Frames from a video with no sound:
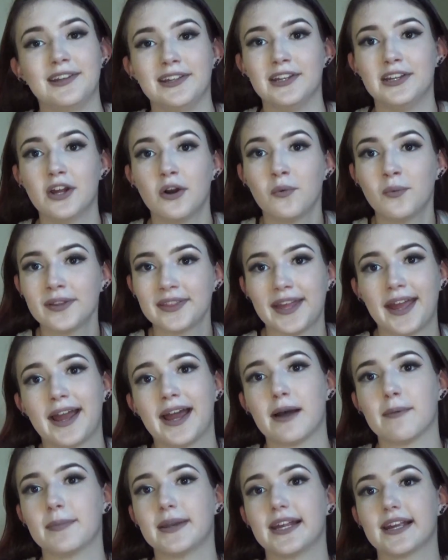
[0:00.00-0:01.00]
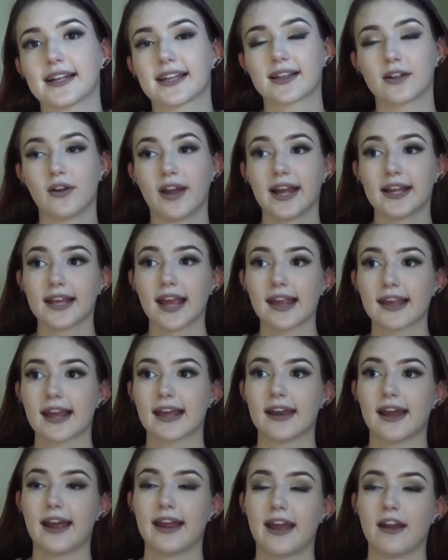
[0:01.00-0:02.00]
You don't want that happening. So as I
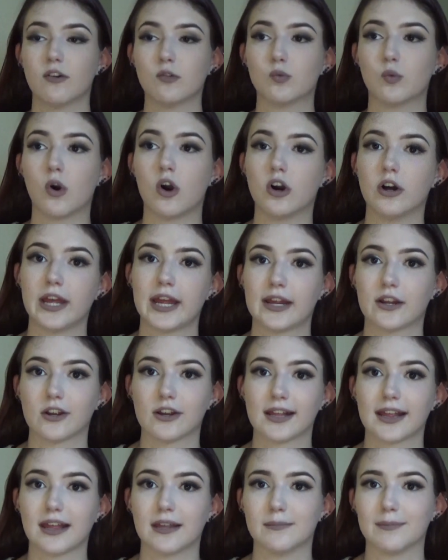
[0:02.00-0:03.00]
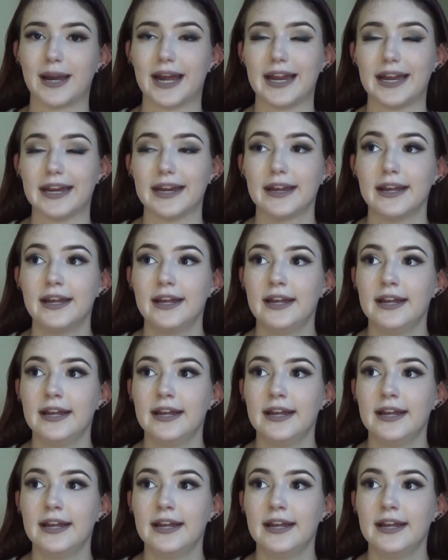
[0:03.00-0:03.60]
said, I have wall hangers in my